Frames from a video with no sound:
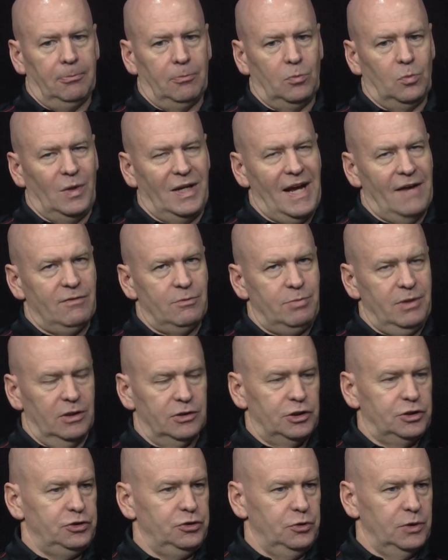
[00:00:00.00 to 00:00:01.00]
We haven't been able
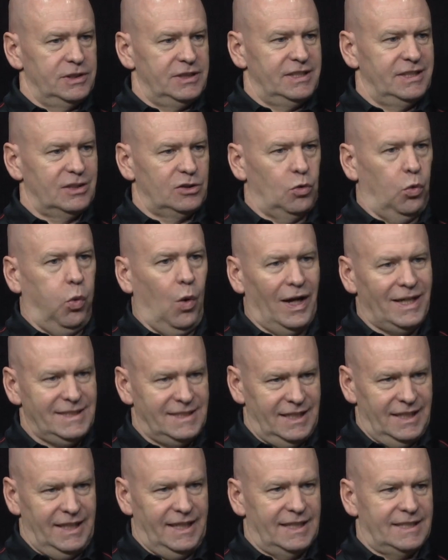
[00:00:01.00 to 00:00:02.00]
to do it quite
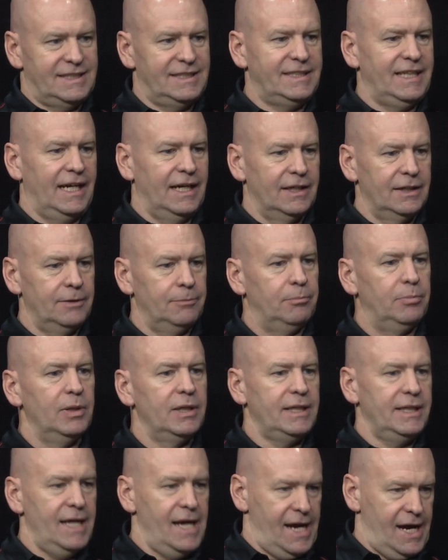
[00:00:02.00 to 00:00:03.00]
to the extent,
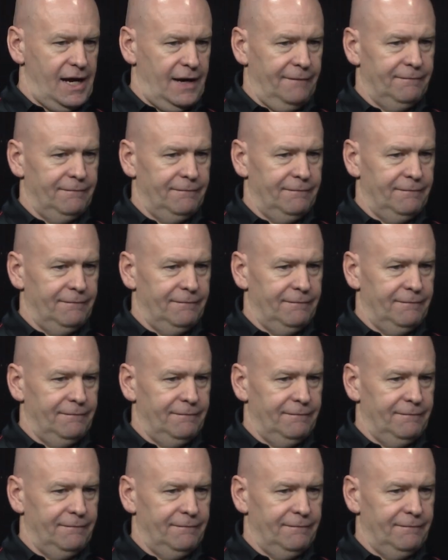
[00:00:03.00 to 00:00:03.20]
but yeah,